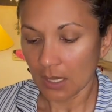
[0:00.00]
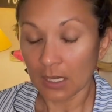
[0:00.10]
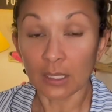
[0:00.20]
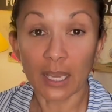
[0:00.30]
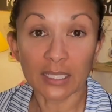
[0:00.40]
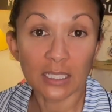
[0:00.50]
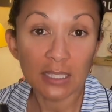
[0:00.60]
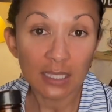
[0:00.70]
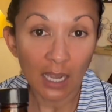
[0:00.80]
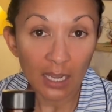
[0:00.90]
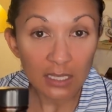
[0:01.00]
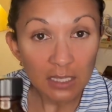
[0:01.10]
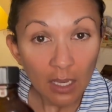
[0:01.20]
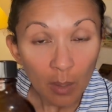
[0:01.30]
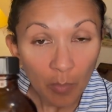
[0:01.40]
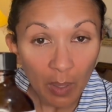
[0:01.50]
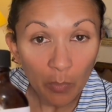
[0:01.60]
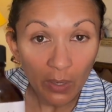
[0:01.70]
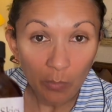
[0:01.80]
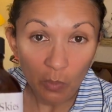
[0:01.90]
Galactic Skies by
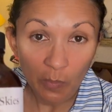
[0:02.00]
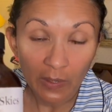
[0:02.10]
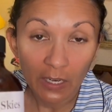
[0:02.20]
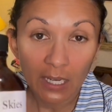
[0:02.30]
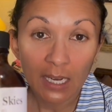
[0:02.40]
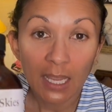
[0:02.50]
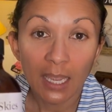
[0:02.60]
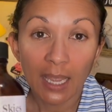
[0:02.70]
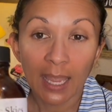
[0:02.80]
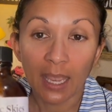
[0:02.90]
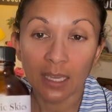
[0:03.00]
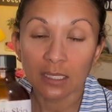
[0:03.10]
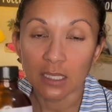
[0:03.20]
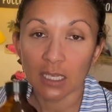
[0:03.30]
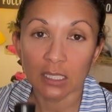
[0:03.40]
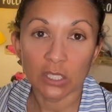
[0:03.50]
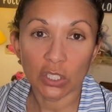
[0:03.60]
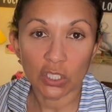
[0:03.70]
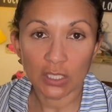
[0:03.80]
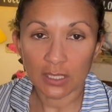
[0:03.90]
Brambleberry, and it's
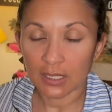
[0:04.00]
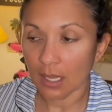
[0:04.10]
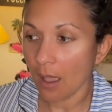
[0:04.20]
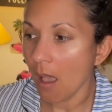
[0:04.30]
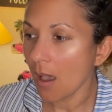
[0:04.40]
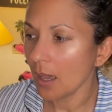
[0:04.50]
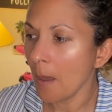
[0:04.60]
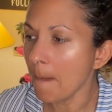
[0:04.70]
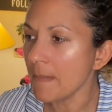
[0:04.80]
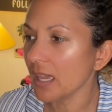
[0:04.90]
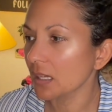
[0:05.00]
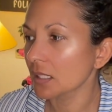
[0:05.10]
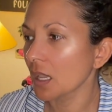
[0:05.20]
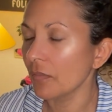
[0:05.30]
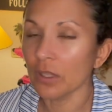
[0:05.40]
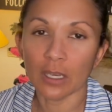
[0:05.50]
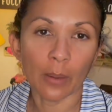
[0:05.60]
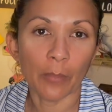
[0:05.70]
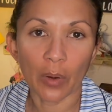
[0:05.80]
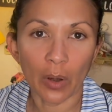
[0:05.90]
just a mix of a
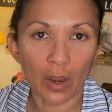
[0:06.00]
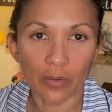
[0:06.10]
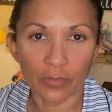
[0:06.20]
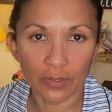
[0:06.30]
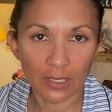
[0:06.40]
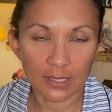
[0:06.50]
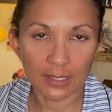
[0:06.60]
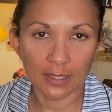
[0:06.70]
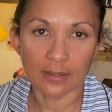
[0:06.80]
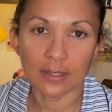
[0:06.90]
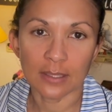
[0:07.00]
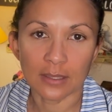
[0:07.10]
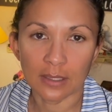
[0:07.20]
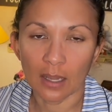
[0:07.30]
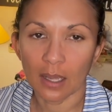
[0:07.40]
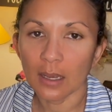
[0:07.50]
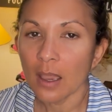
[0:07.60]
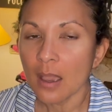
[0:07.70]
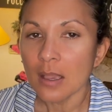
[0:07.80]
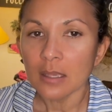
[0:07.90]
number of scents. It's got
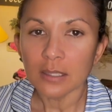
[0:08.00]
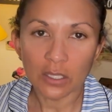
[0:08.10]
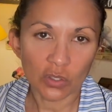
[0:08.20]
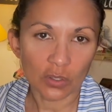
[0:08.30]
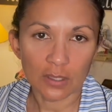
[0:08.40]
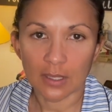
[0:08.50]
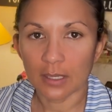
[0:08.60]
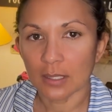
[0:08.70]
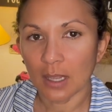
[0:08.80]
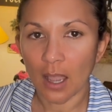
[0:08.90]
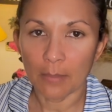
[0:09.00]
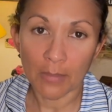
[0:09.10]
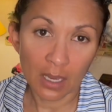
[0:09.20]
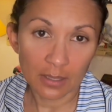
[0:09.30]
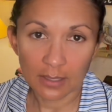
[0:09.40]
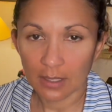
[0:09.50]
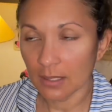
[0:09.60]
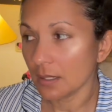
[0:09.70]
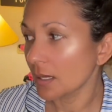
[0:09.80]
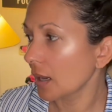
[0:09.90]
citrus, it's got musk,
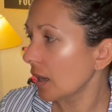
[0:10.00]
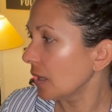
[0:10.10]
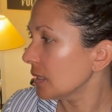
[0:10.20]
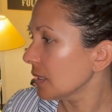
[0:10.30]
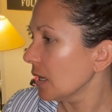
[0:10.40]
it's got